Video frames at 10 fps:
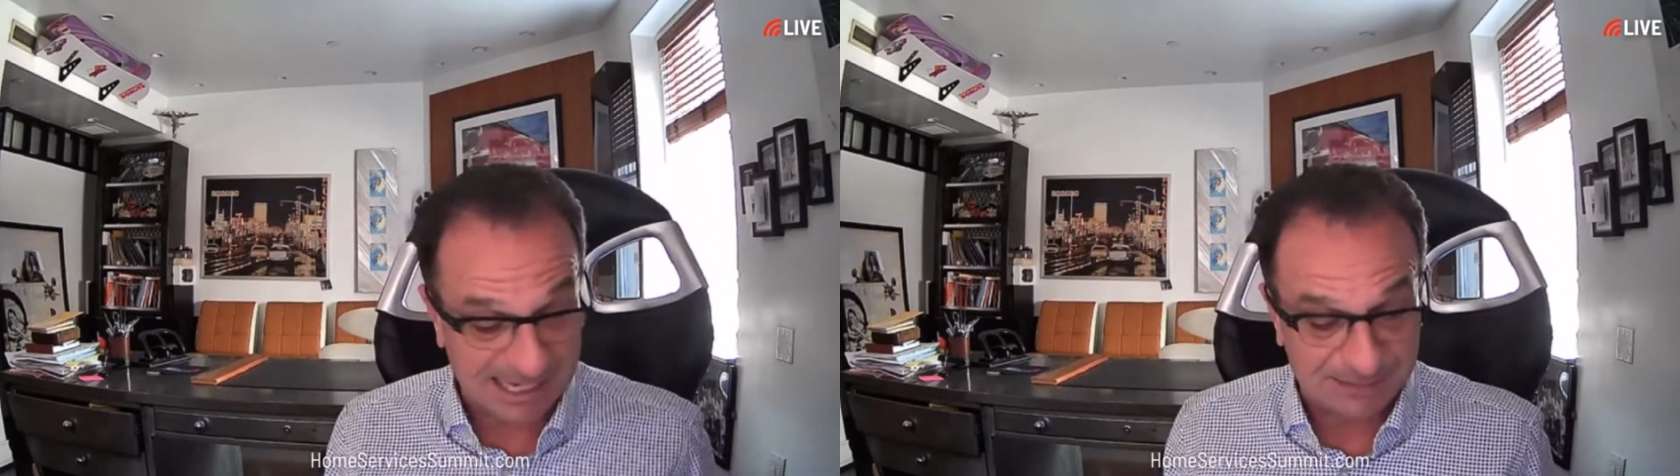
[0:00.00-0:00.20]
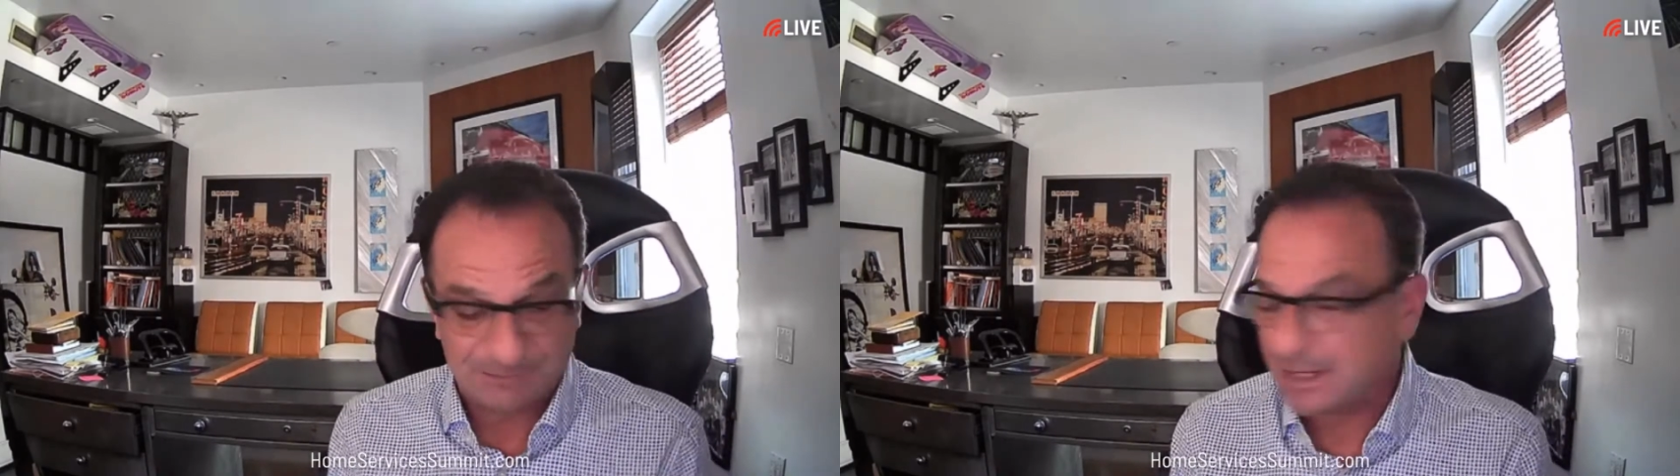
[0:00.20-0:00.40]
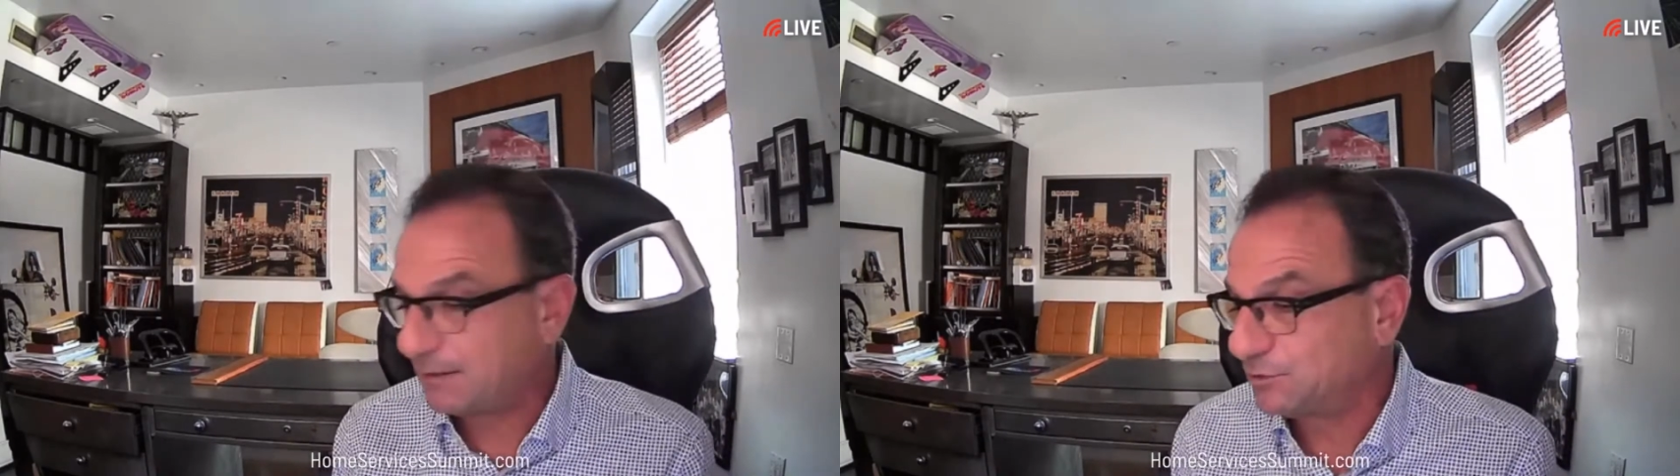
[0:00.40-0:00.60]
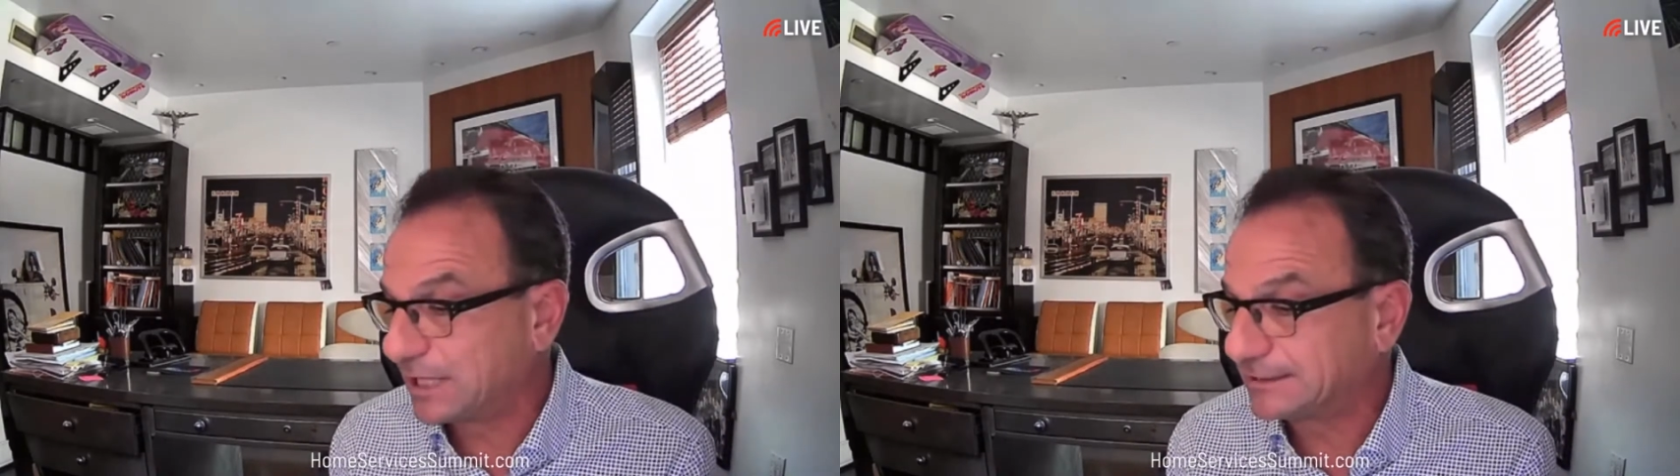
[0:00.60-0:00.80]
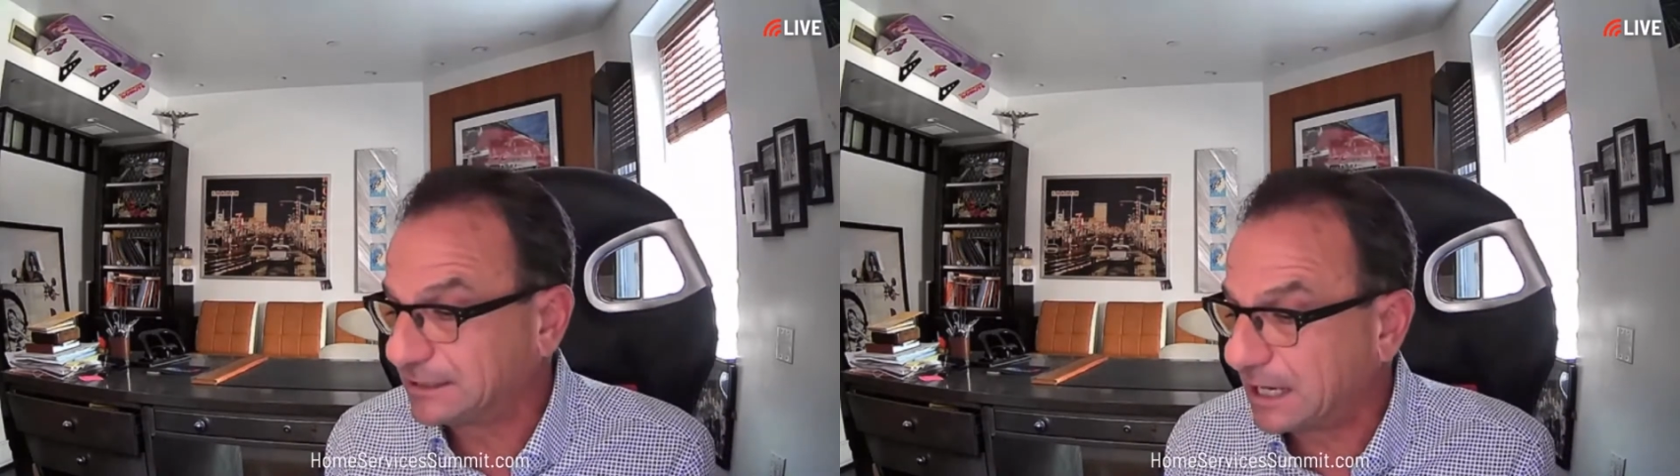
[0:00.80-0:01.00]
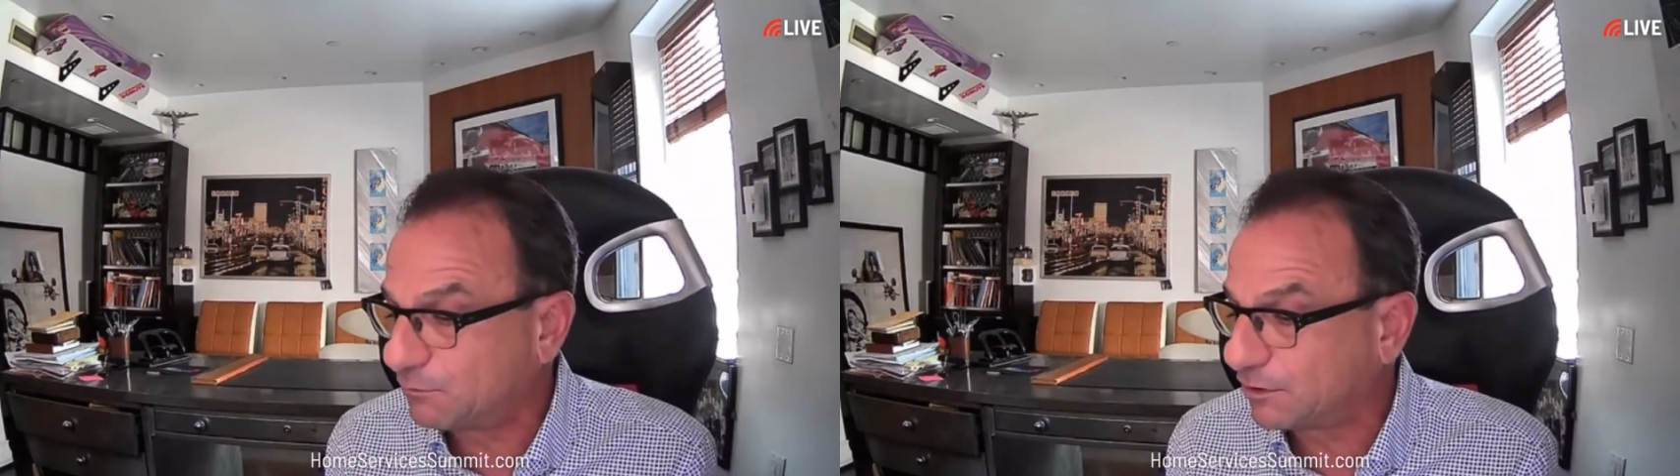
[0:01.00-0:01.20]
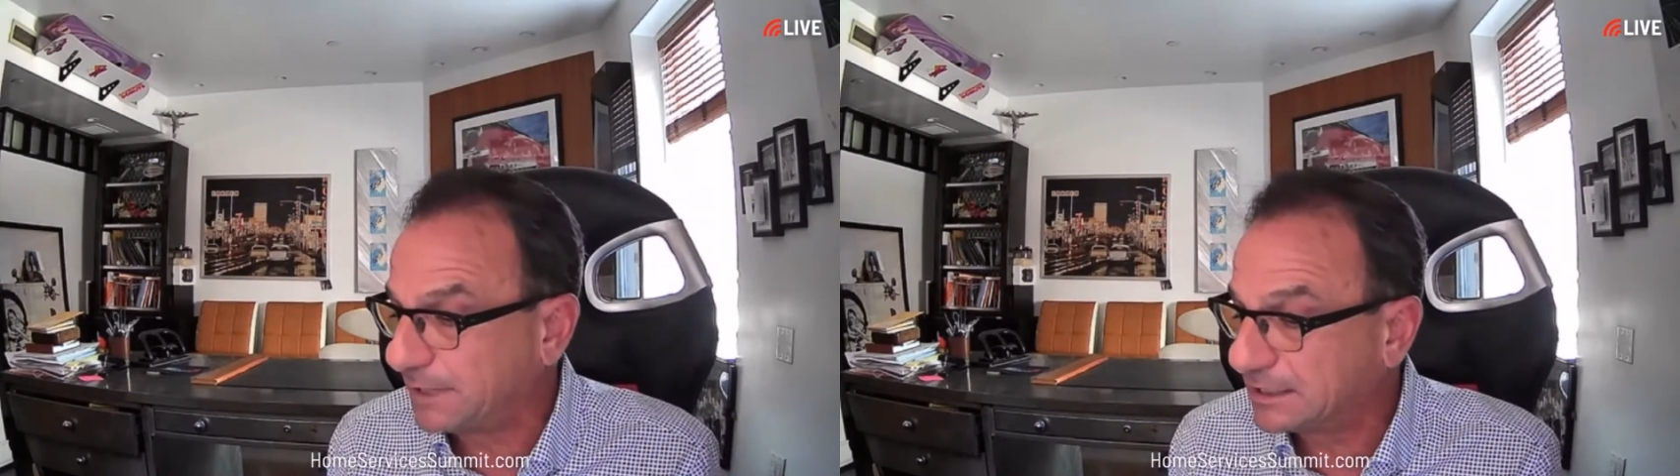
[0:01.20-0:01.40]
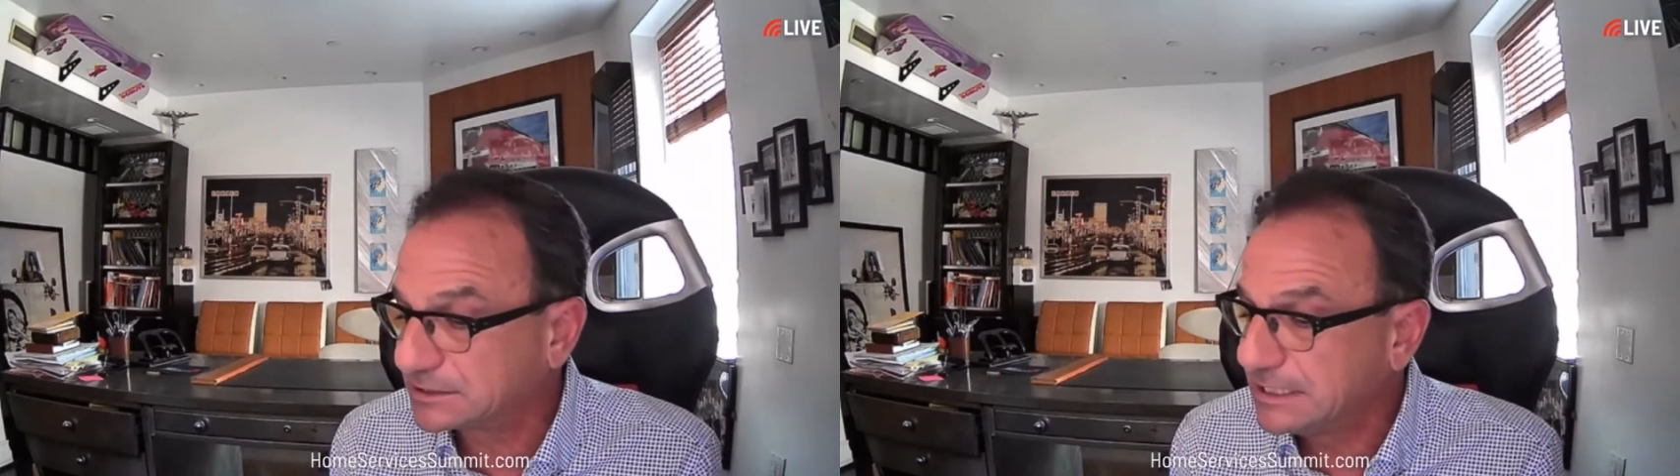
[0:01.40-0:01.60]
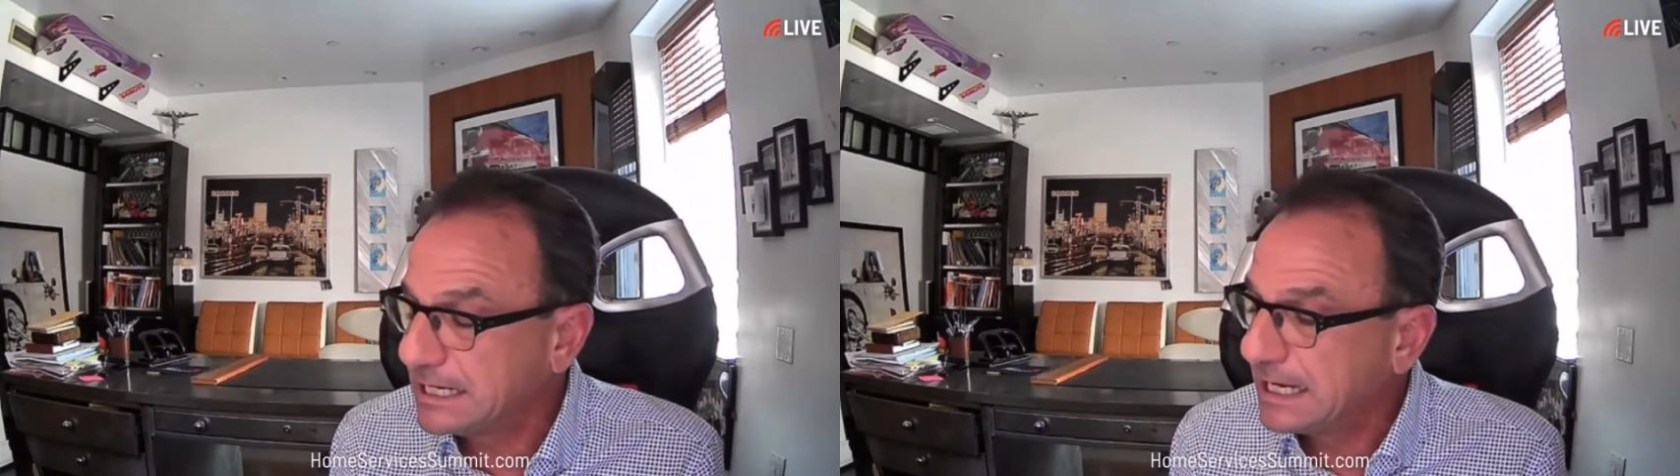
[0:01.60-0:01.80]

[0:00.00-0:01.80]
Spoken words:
I would like to not wear a mask.